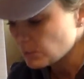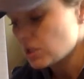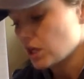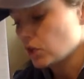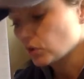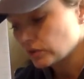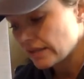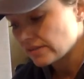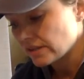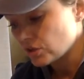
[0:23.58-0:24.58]
particular
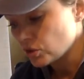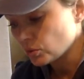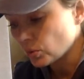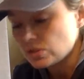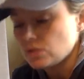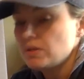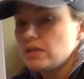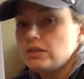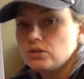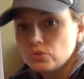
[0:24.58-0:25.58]
lesson, you're going to
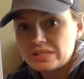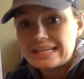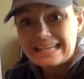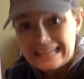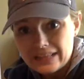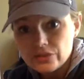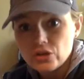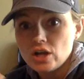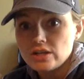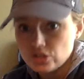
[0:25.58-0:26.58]
be using
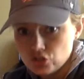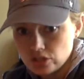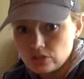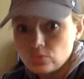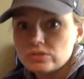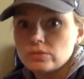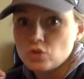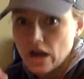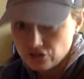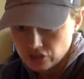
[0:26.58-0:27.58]
either addition or
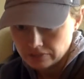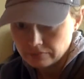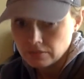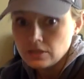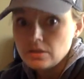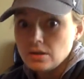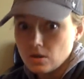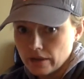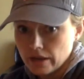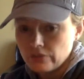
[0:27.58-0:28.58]
subtraction.
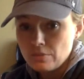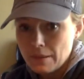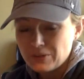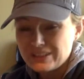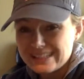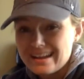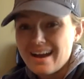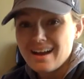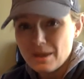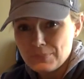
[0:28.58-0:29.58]
Okay, remember it's the
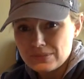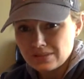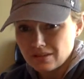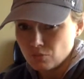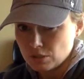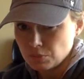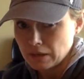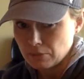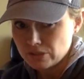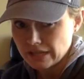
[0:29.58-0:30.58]
opposite of what's
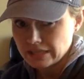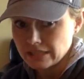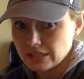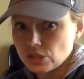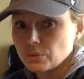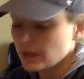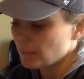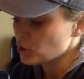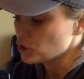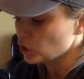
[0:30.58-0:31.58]
being presented. So in
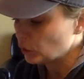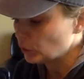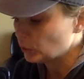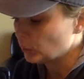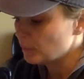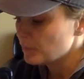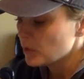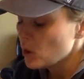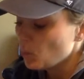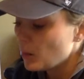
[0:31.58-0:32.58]
number 2,
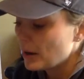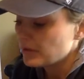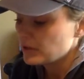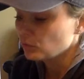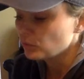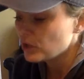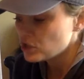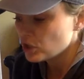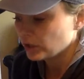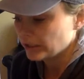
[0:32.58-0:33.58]
where the
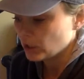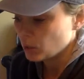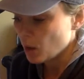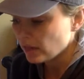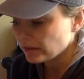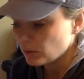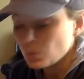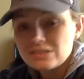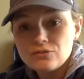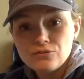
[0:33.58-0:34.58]
original inequality
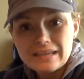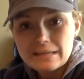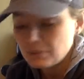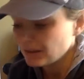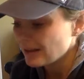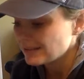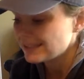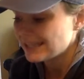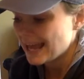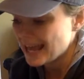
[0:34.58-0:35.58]
was v
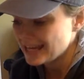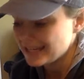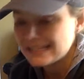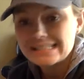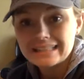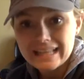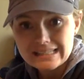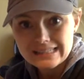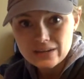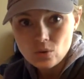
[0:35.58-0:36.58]
plus 10 is
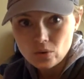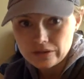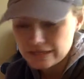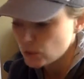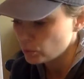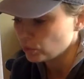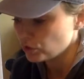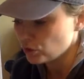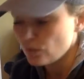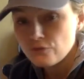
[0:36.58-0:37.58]
less than or equal
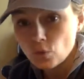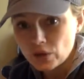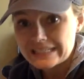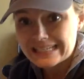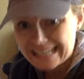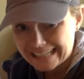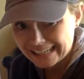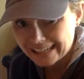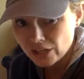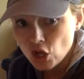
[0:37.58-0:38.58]
to
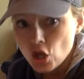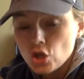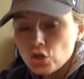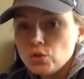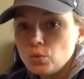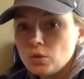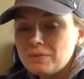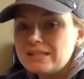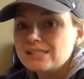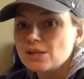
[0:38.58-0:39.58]
14, you would
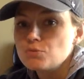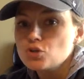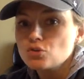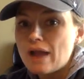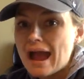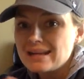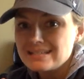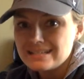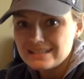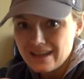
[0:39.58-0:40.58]
be
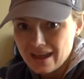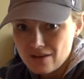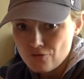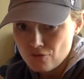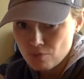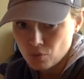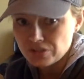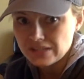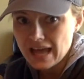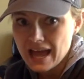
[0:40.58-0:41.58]
subtracting 10 from
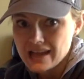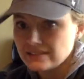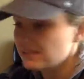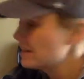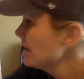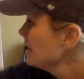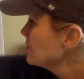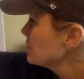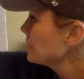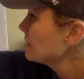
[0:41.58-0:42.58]
both sides
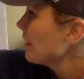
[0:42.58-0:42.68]
to be